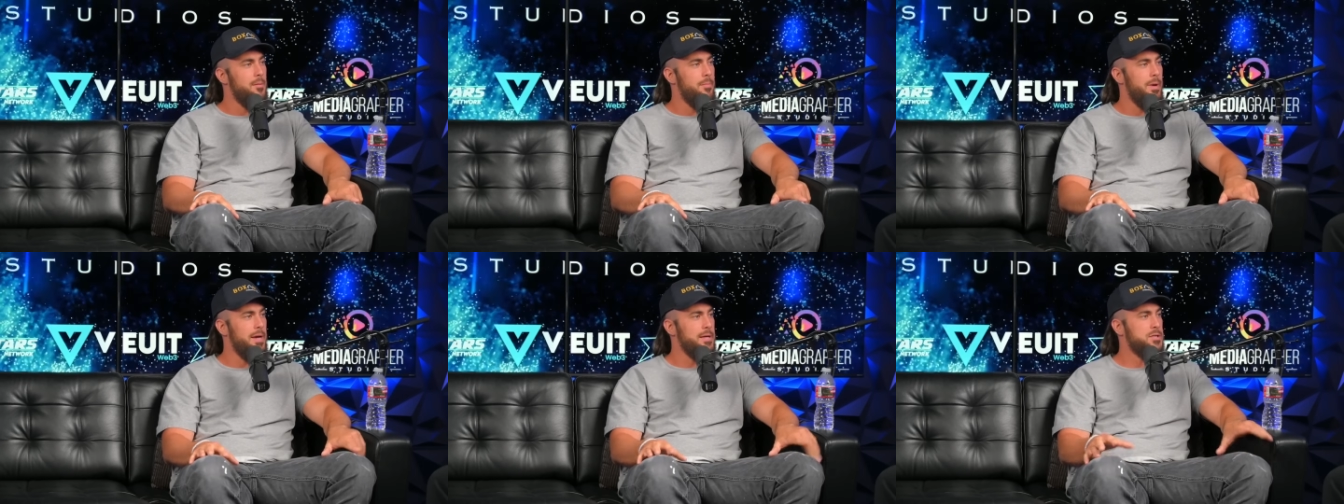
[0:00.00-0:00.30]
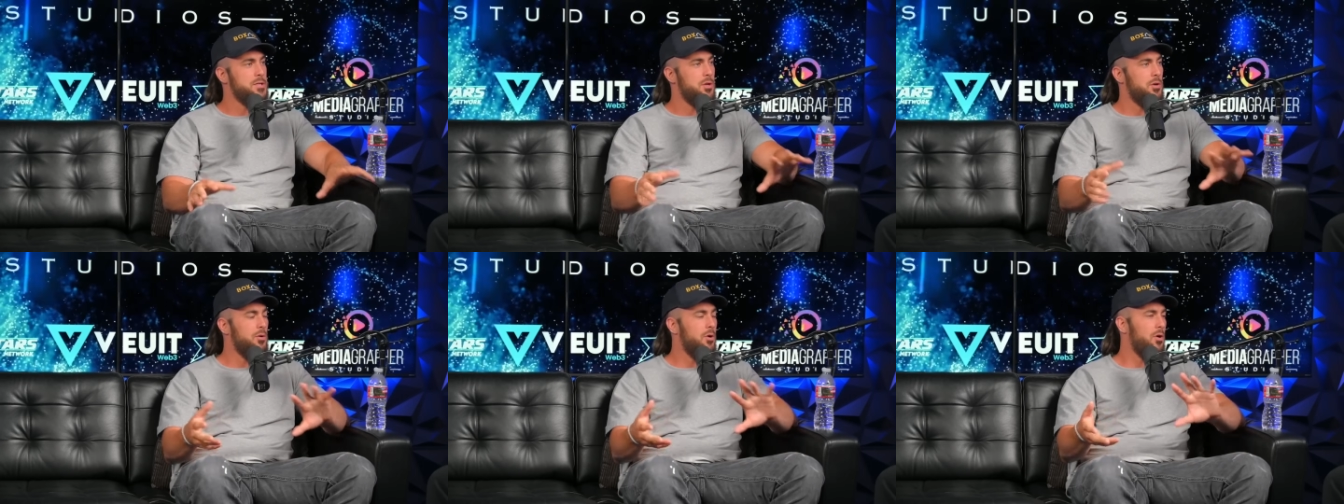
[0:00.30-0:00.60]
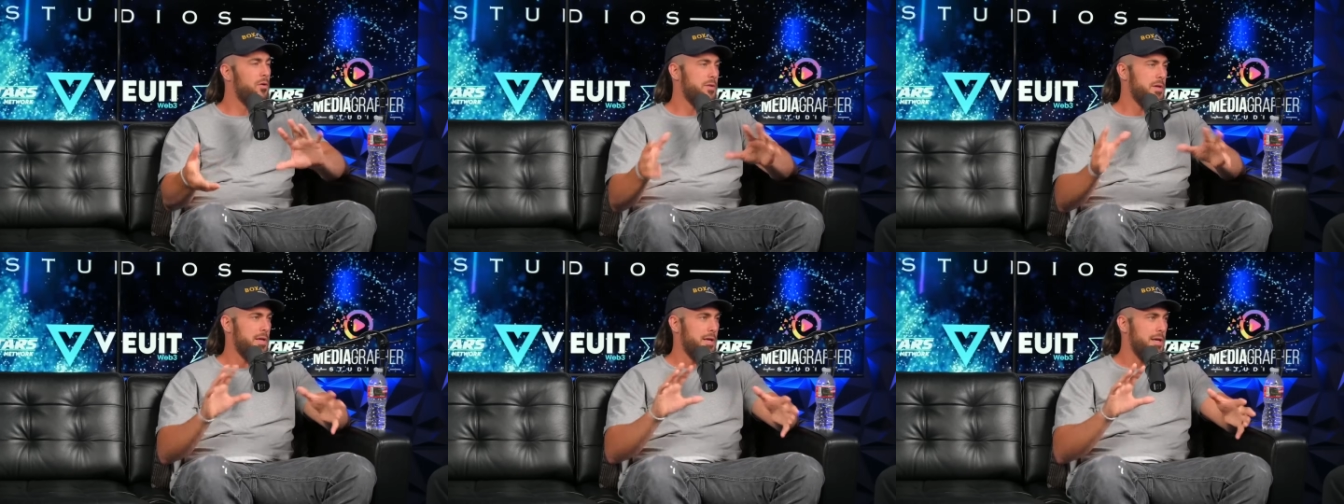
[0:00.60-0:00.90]
based on
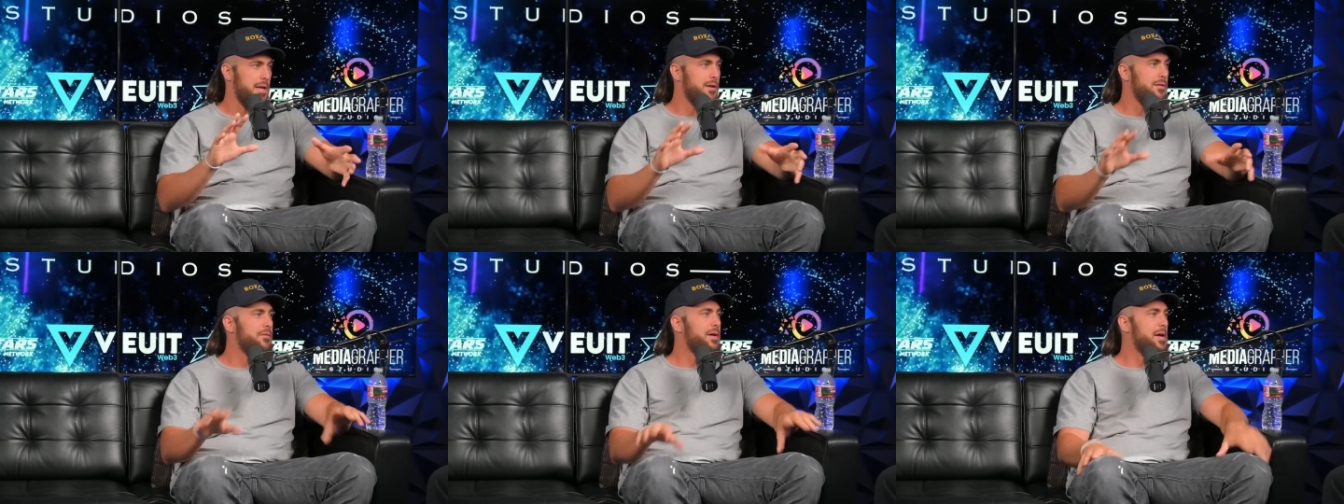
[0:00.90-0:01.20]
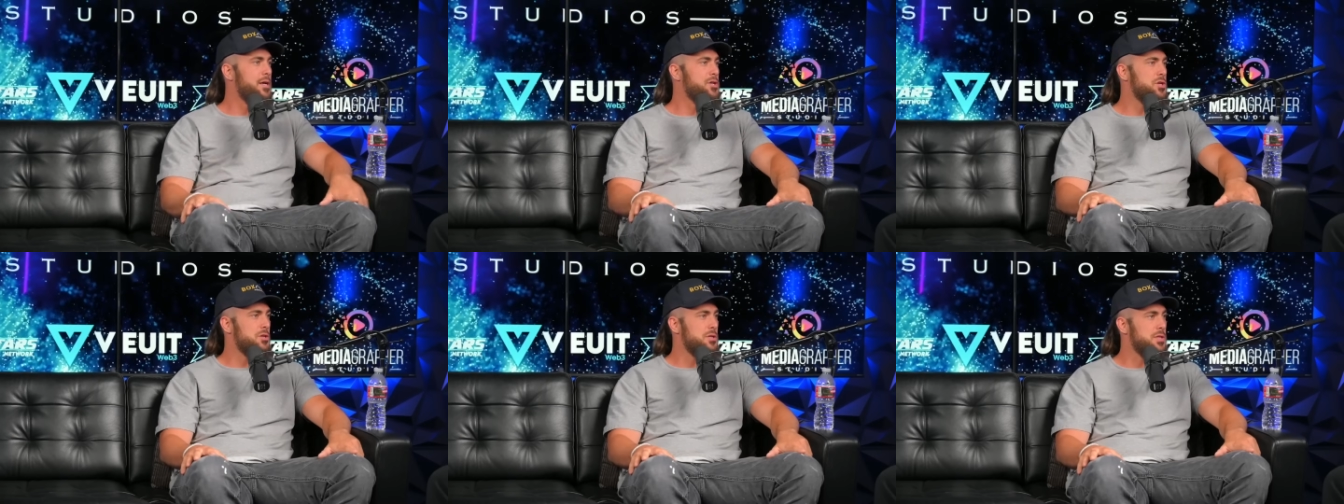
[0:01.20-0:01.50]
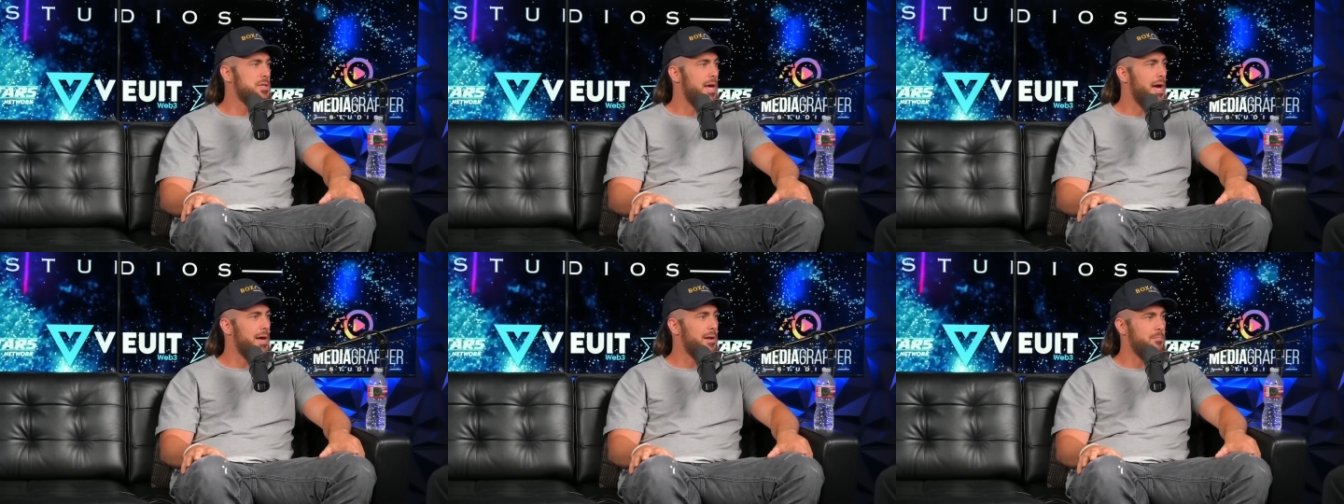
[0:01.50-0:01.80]
all the
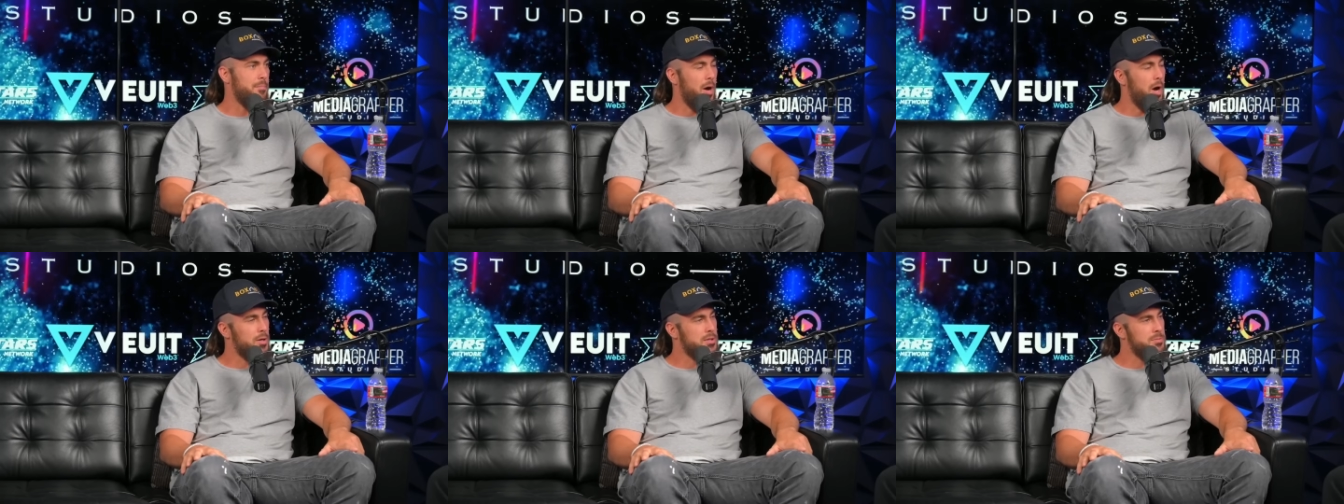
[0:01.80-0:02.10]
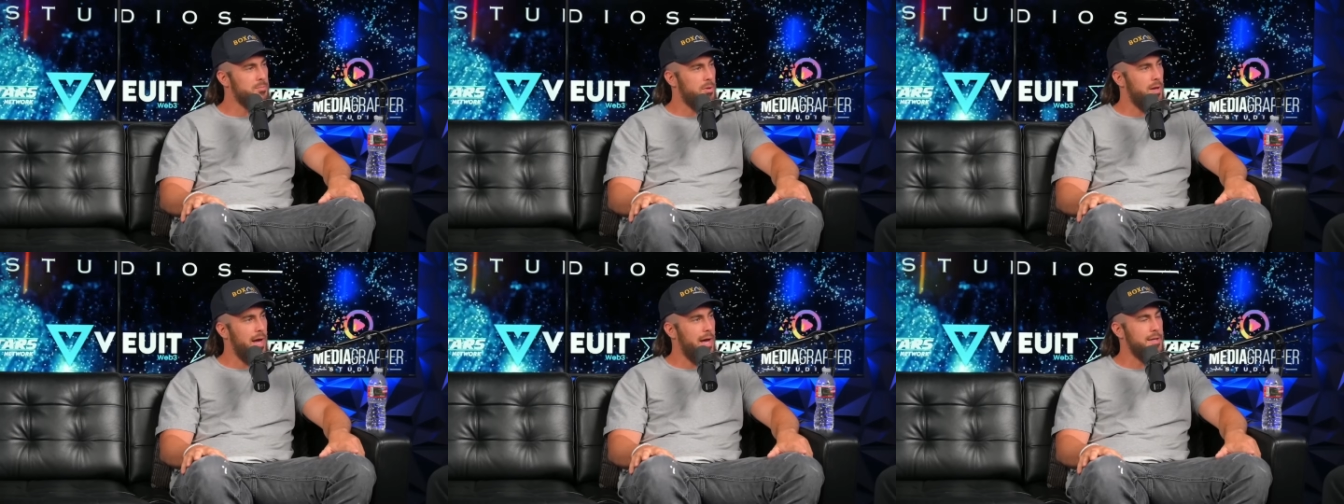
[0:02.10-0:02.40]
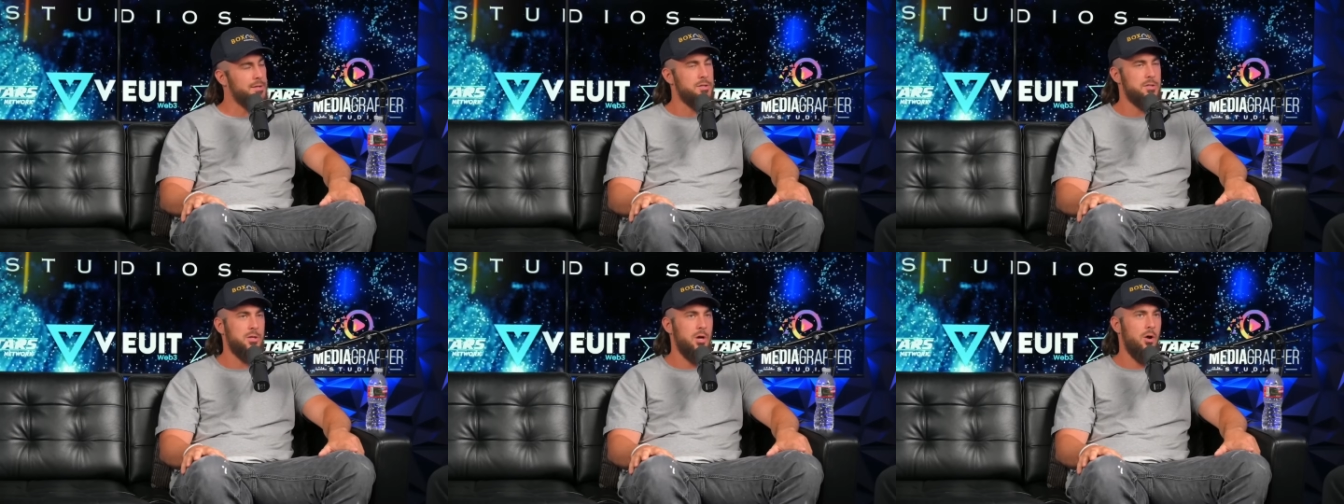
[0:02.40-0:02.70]
innovations that Boxabl
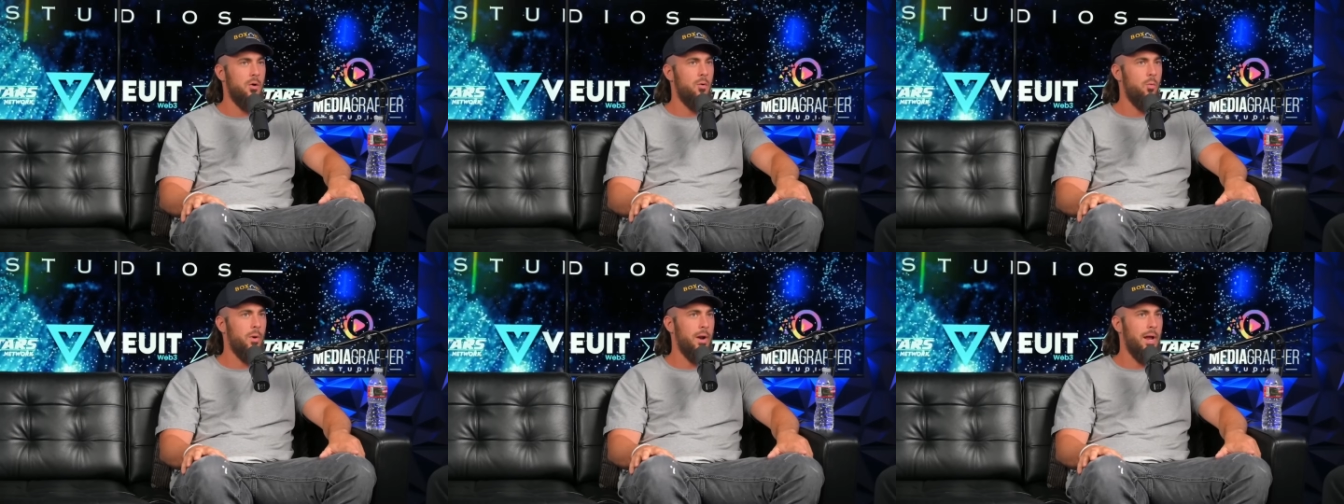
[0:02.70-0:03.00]
has. So mm-hmm.